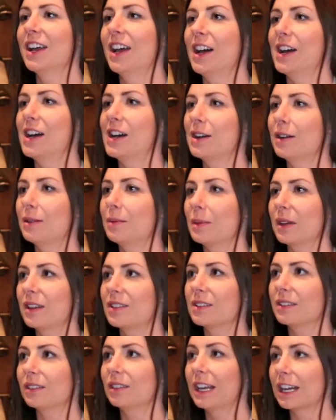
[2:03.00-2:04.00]
um,
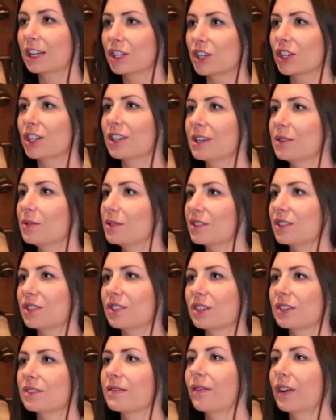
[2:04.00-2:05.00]
lecture. It
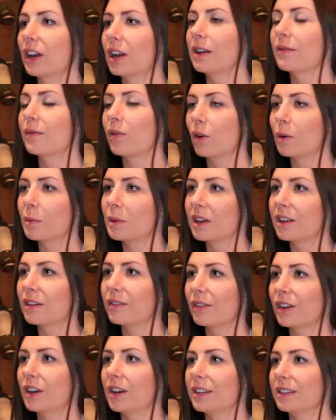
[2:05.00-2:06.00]
was just very
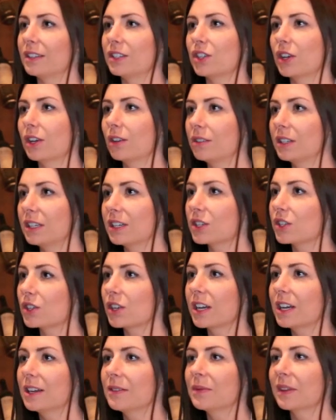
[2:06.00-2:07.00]
informative on the jingle
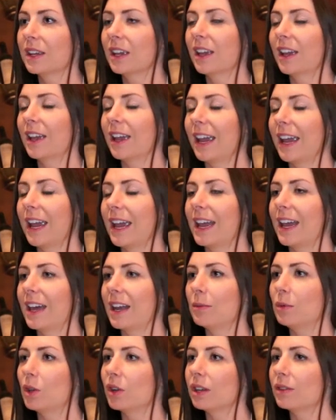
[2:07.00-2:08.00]
industry
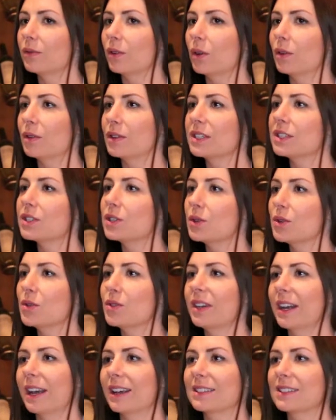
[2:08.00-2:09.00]
and I'm looking forward to
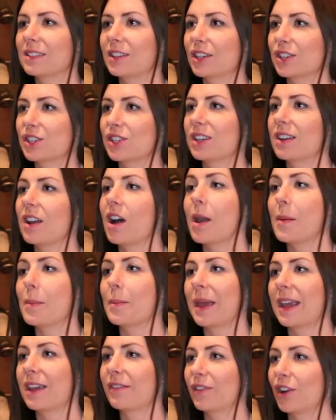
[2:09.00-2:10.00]
the next luncheon
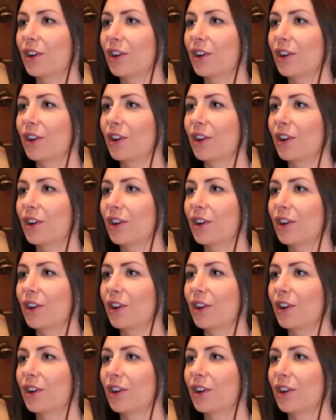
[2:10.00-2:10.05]
on May